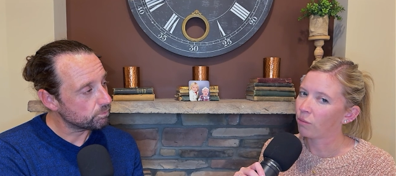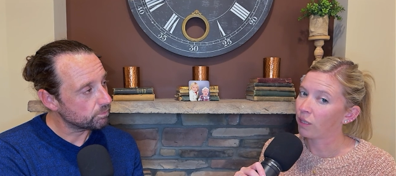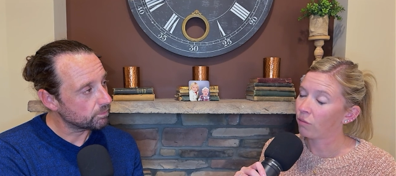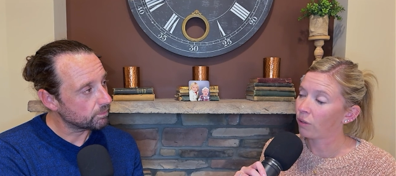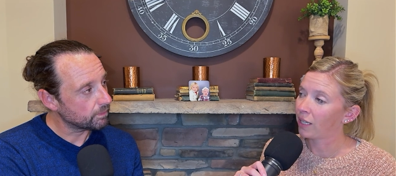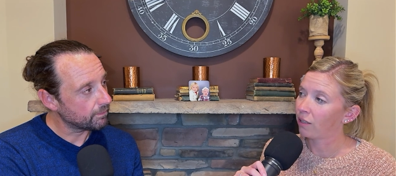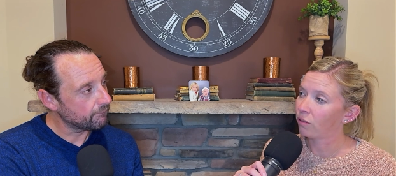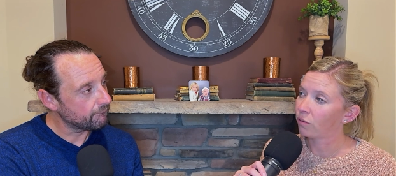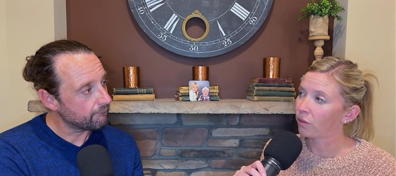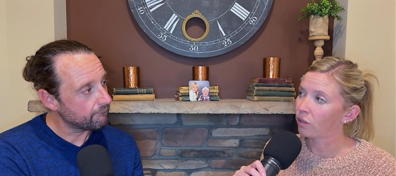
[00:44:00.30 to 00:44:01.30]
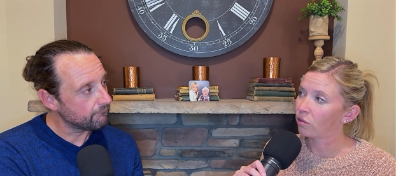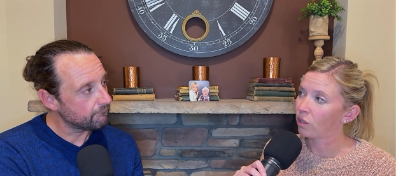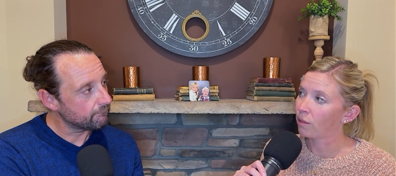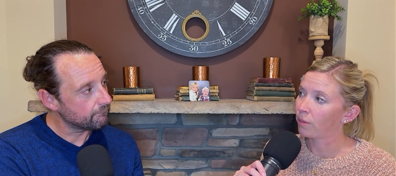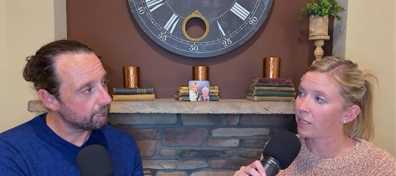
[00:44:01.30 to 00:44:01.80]
Speaker 1: when he ran out the front
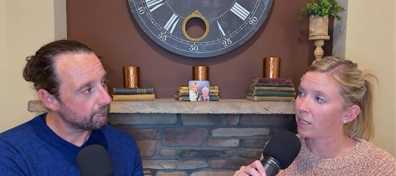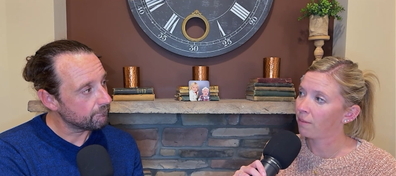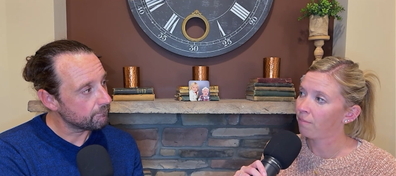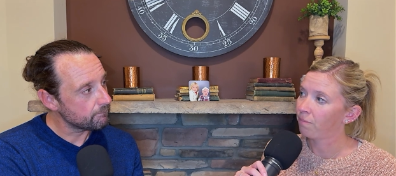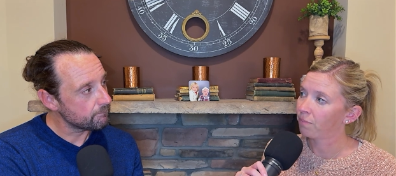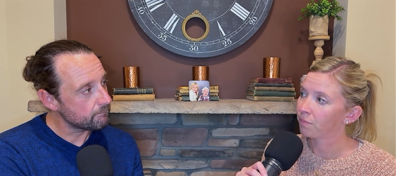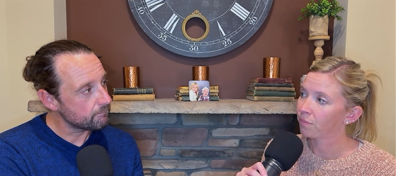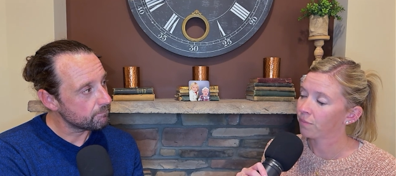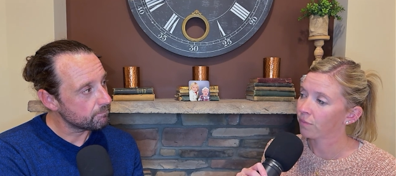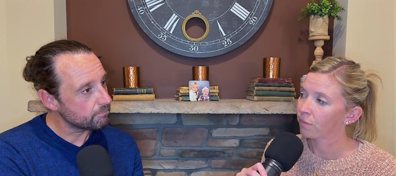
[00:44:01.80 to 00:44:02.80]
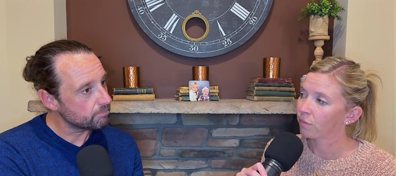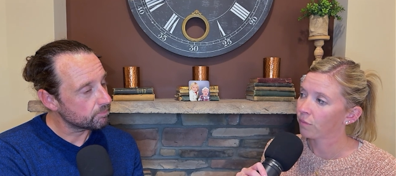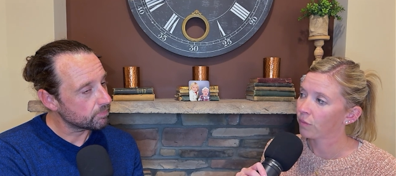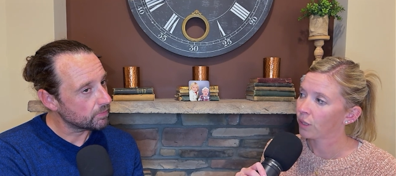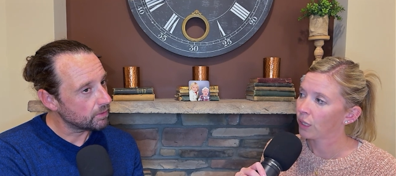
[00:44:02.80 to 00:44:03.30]
door at bedtime.
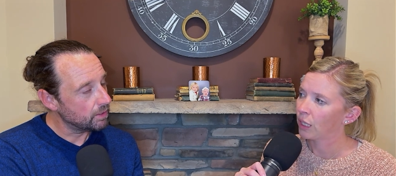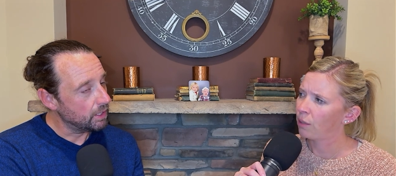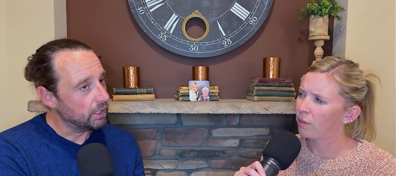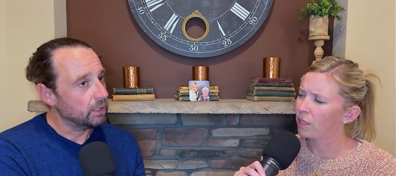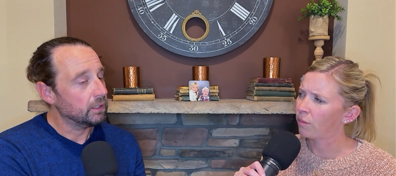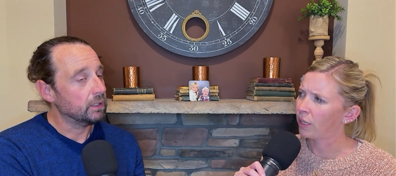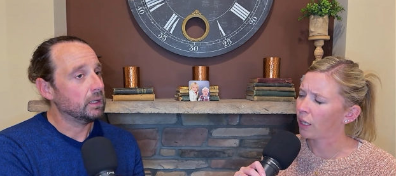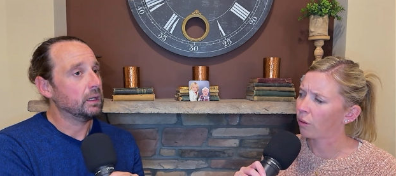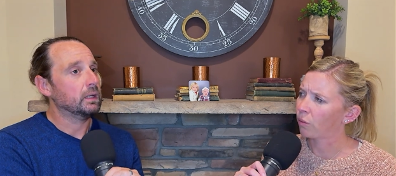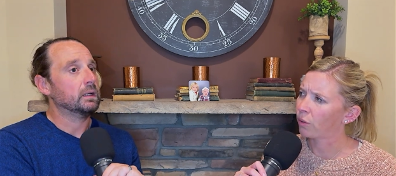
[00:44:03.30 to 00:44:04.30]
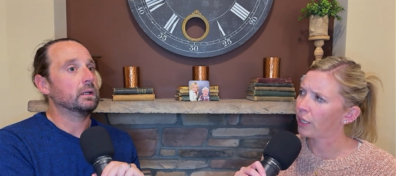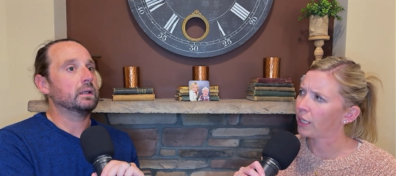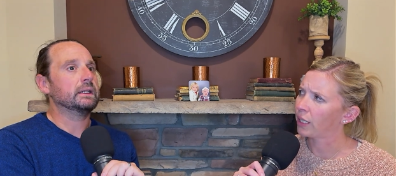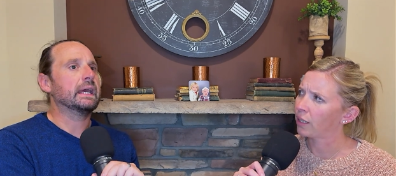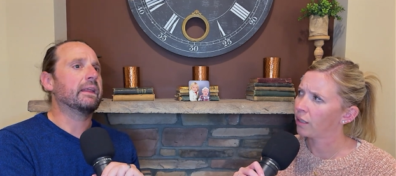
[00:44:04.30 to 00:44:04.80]
He must have been like
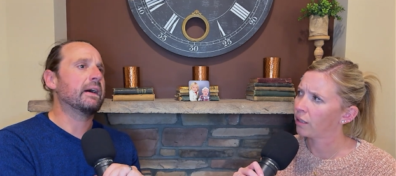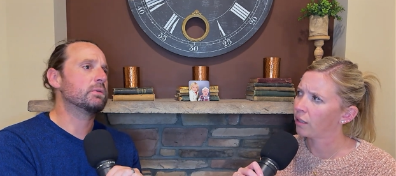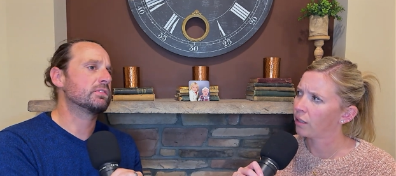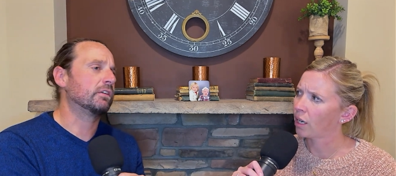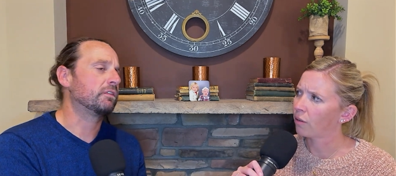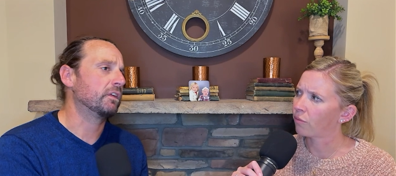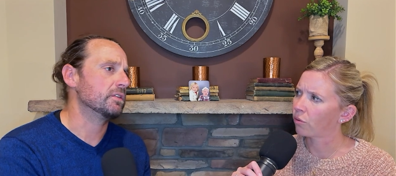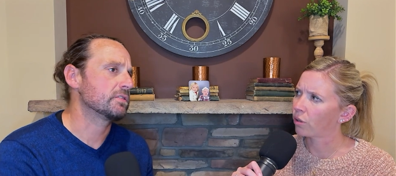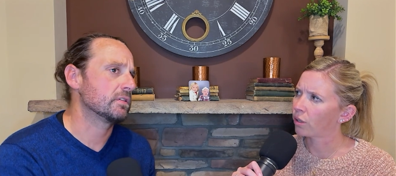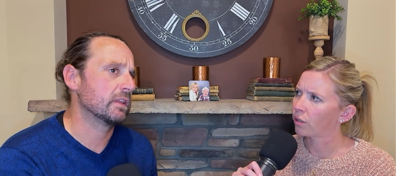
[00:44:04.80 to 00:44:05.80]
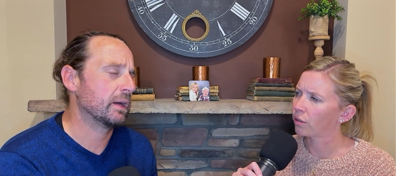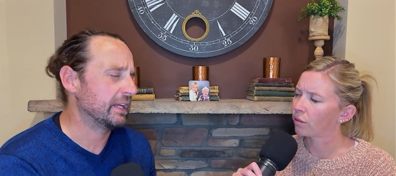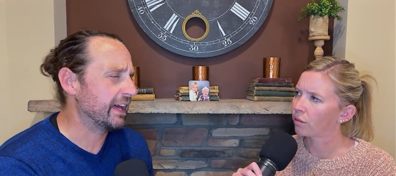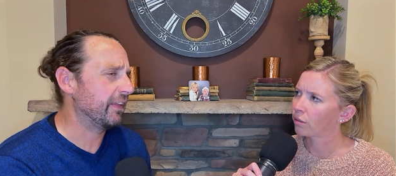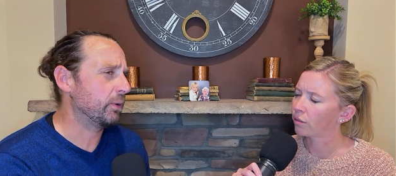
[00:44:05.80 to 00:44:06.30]
three. Yeah, that was our first.
Speaker 2: That,
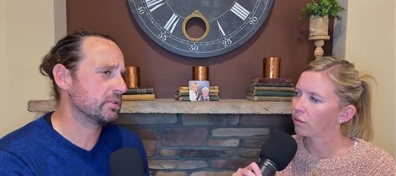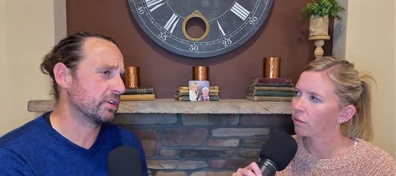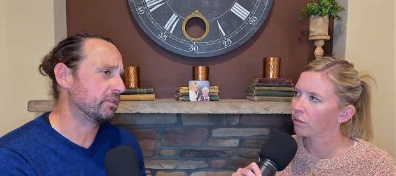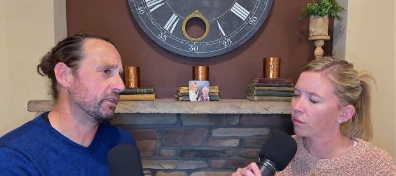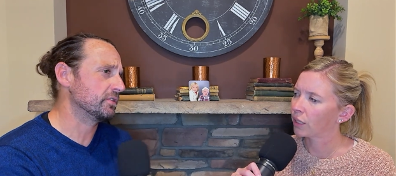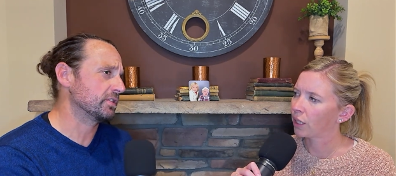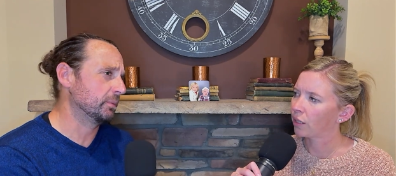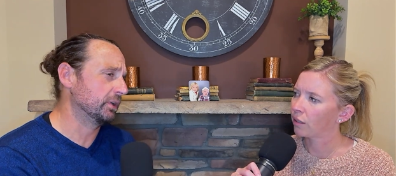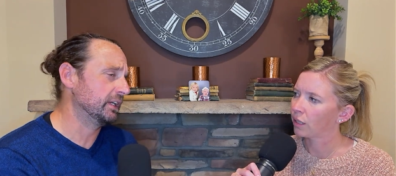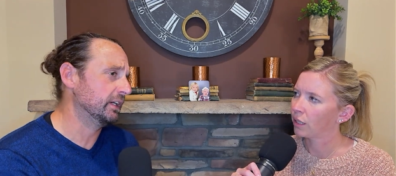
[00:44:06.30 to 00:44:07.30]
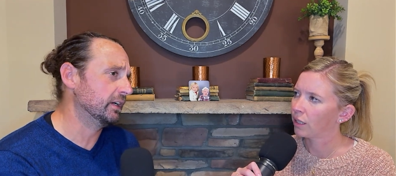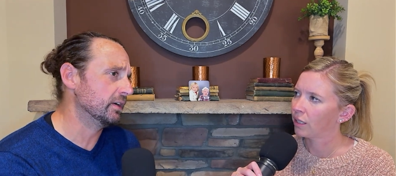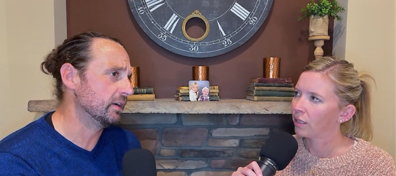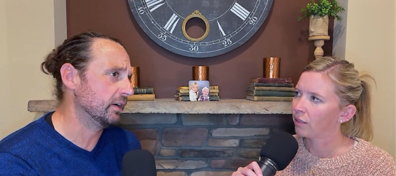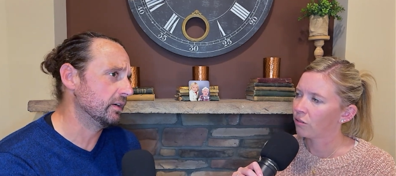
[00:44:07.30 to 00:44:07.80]
yeah, that was our first yeah. summer
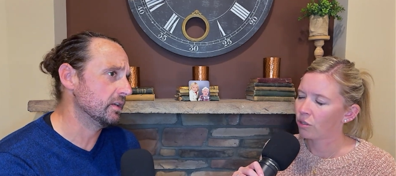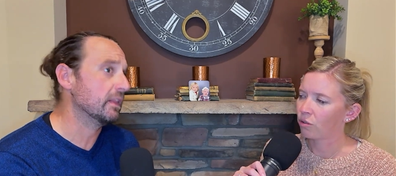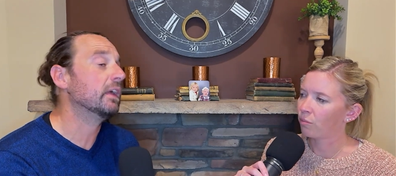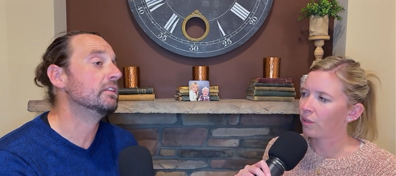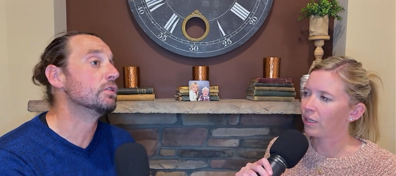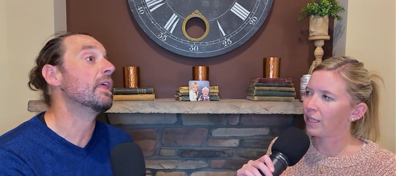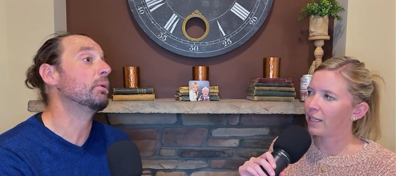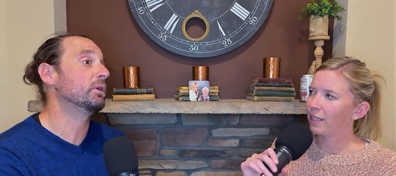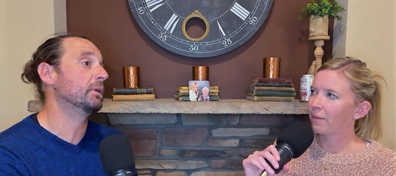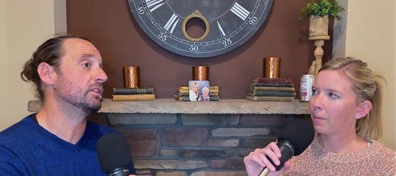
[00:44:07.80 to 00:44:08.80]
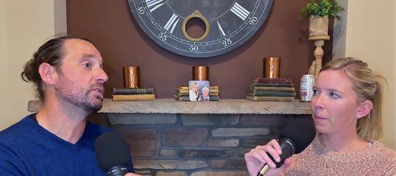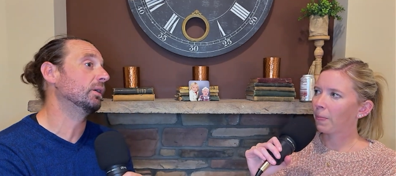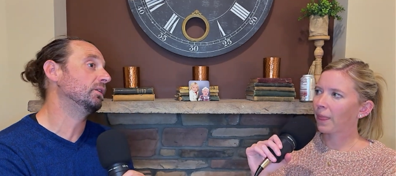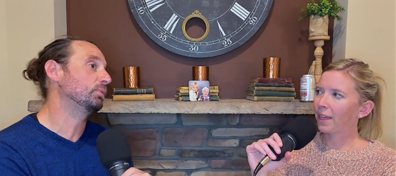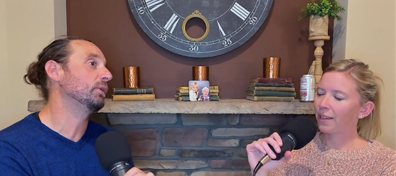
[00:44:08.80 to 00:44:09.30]
here. Just Th- so that would have been t-
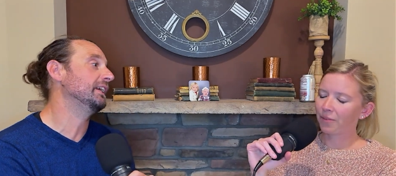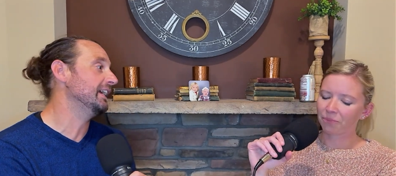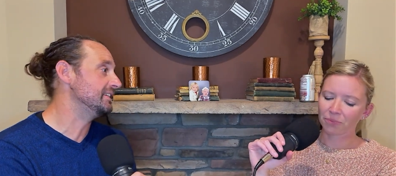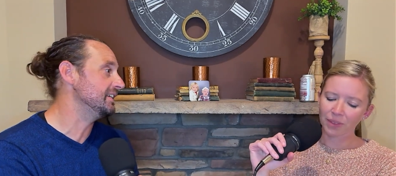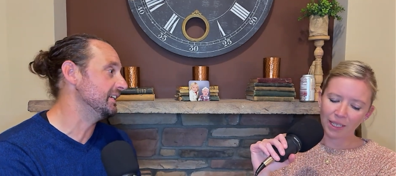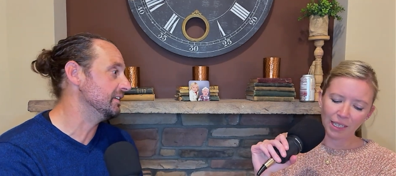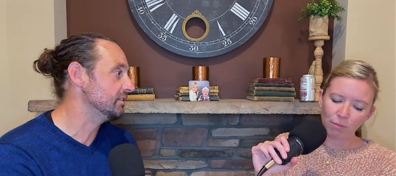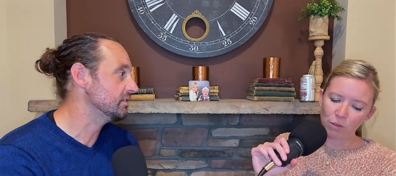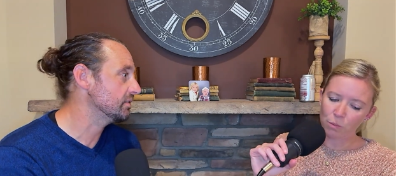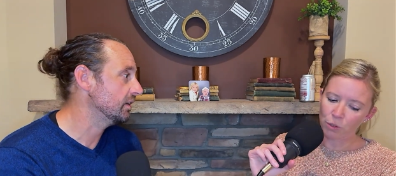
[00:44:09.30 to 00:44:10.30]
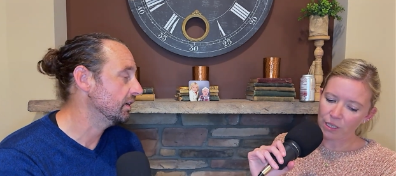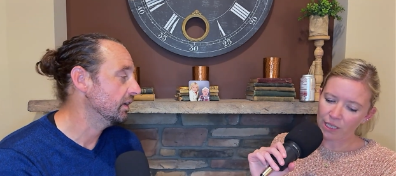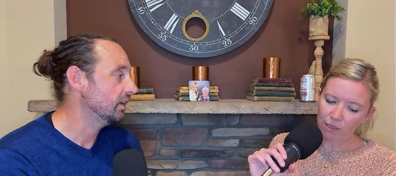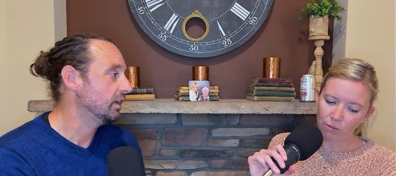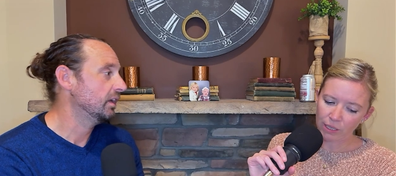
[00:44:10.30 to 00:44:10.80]
2018. Him
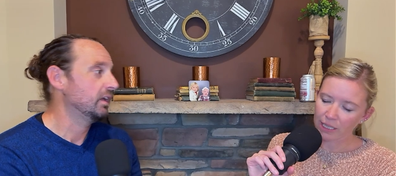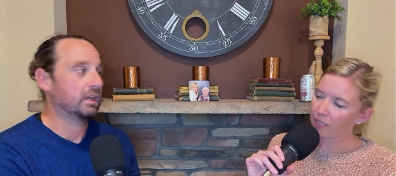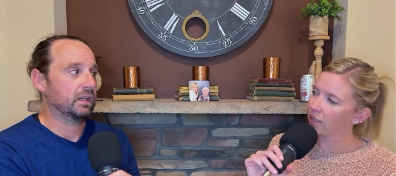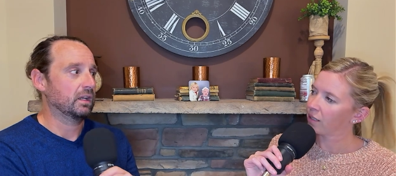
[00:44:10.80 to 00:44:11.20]
Speaker 1: sprinting away.